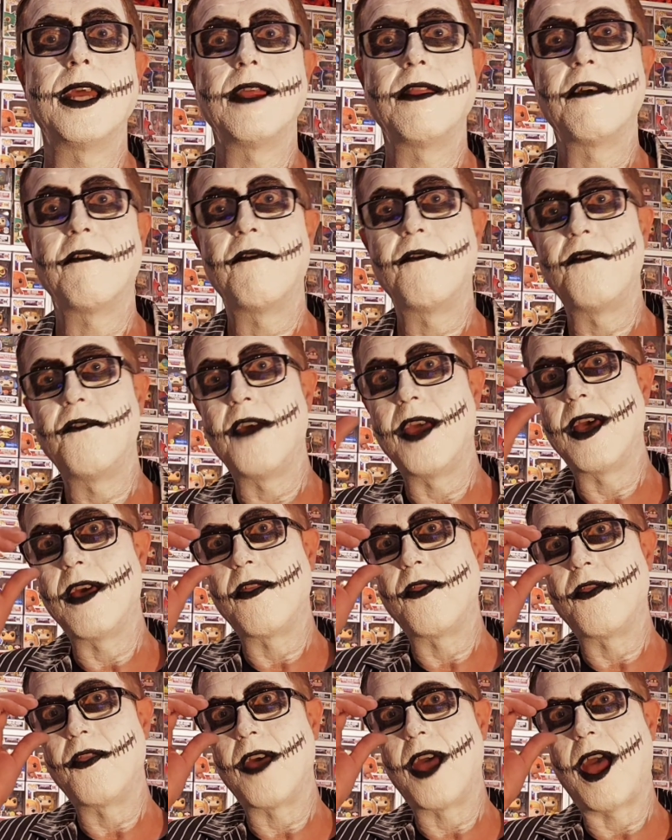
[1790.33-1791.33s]
the
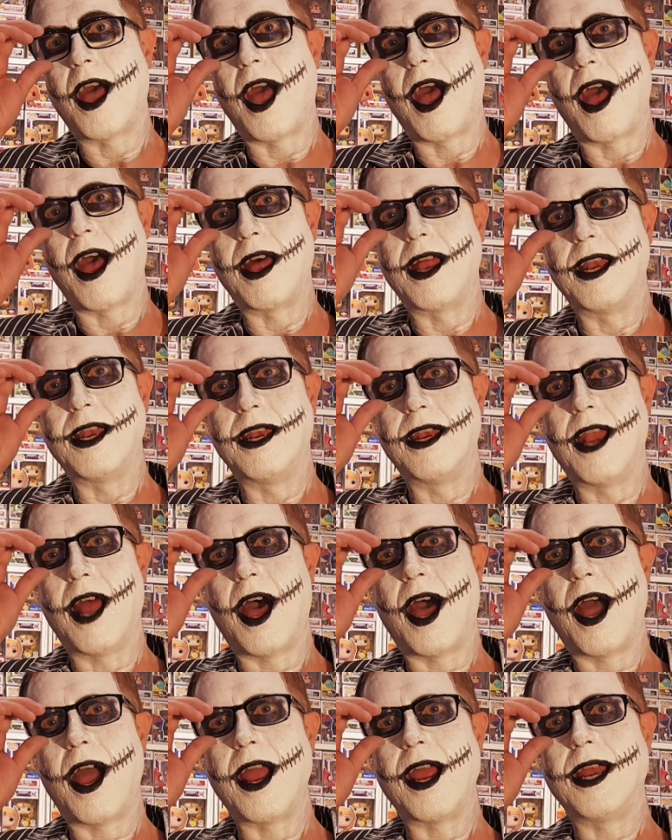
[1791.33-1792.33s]
5th at
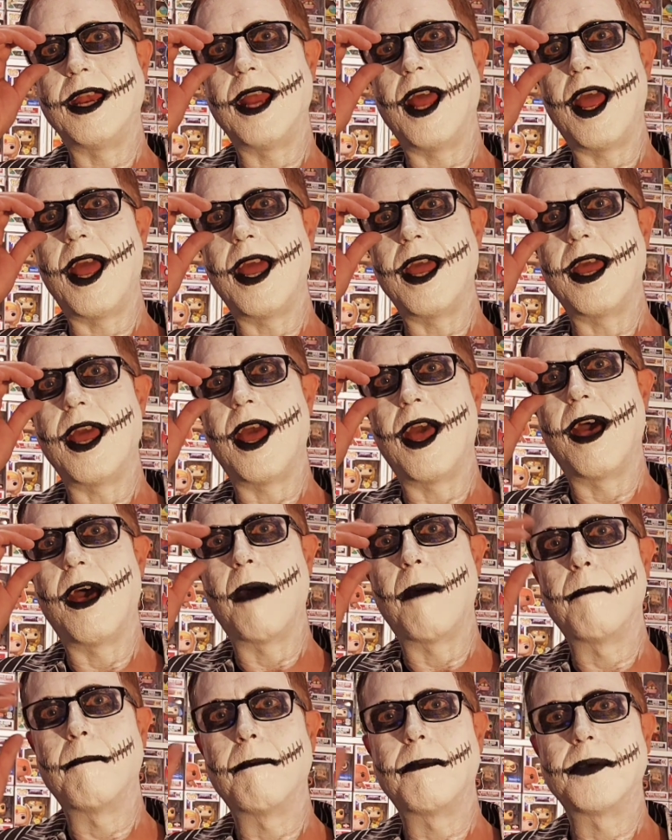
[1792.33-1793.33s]
9
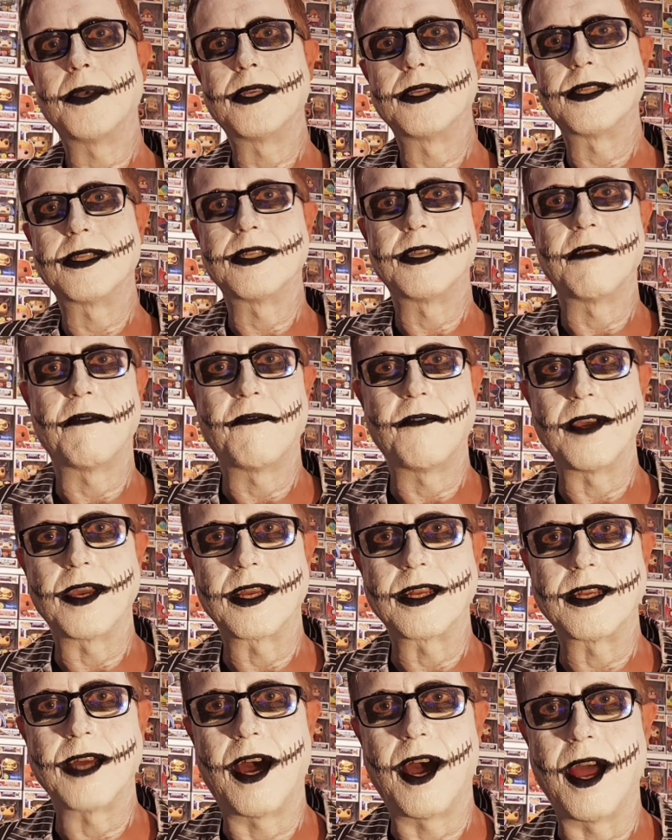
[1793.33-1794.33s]
a.m. Pacific
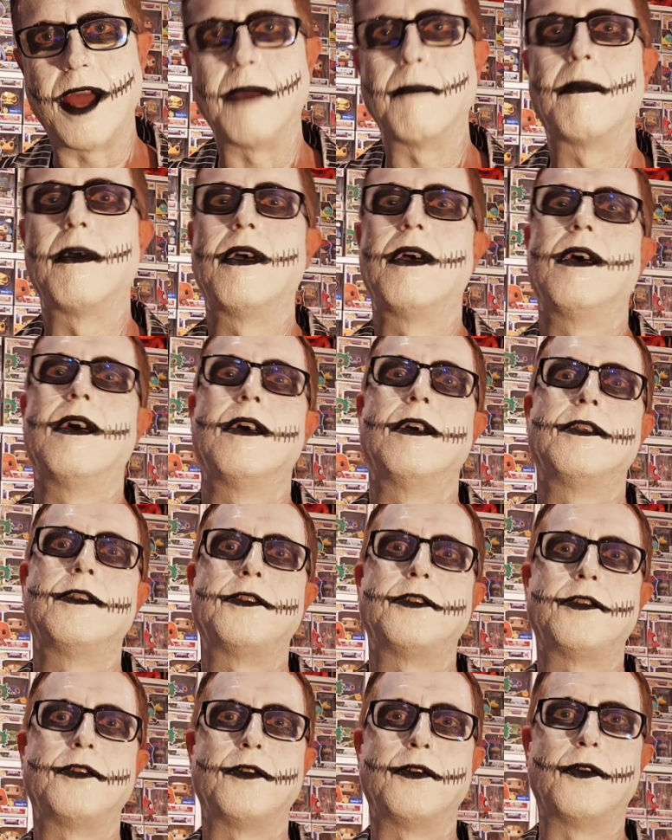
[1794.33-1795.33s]
time
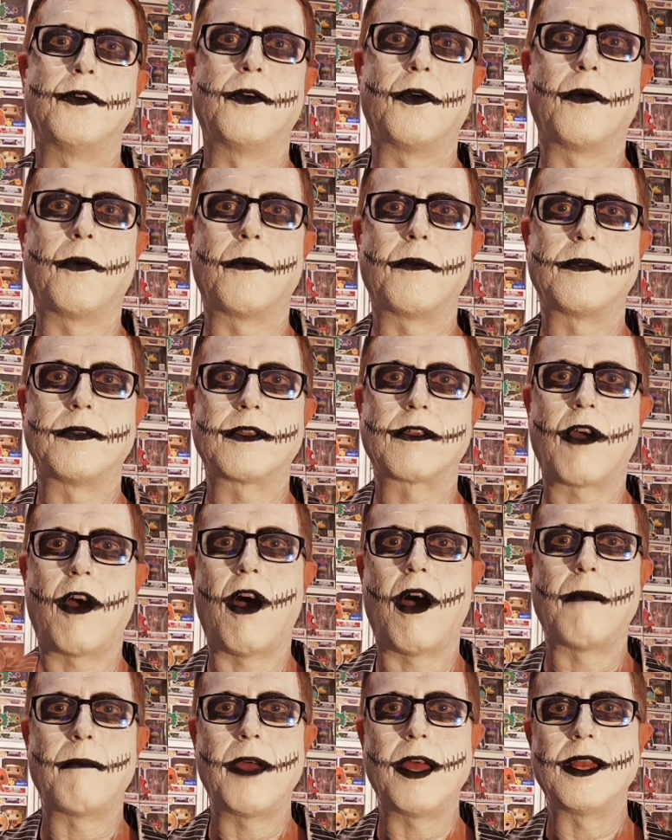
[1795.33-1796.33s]
to
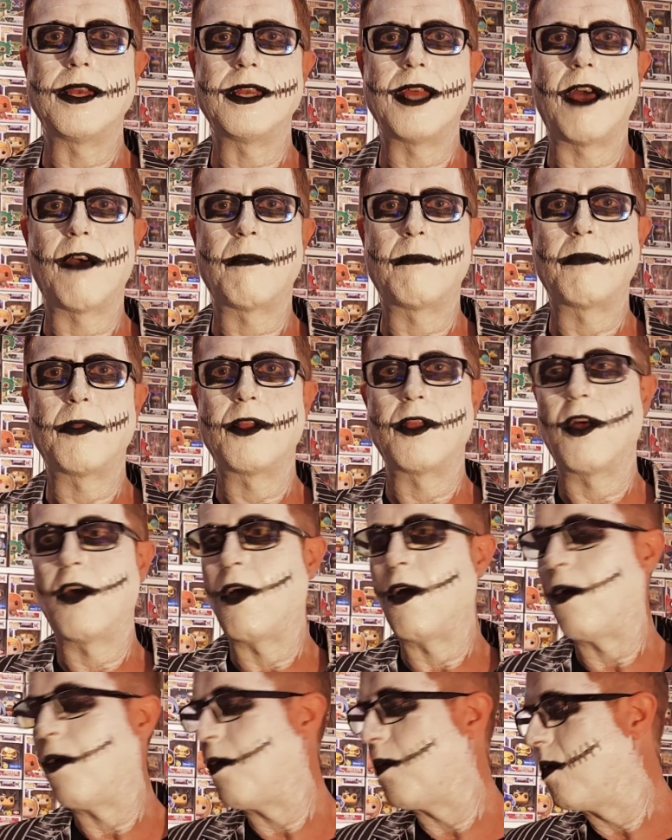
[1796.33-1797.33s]
comment down
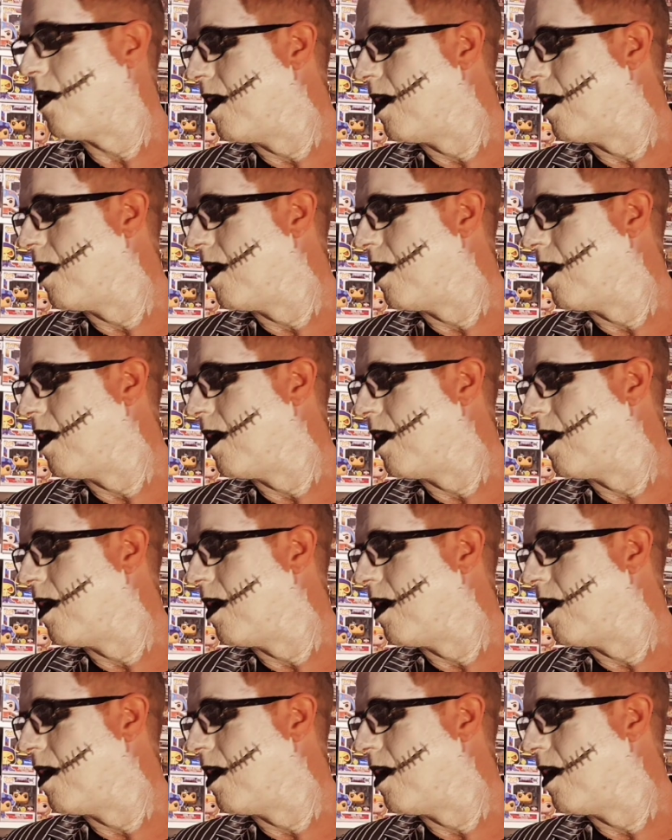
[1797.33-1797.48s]
below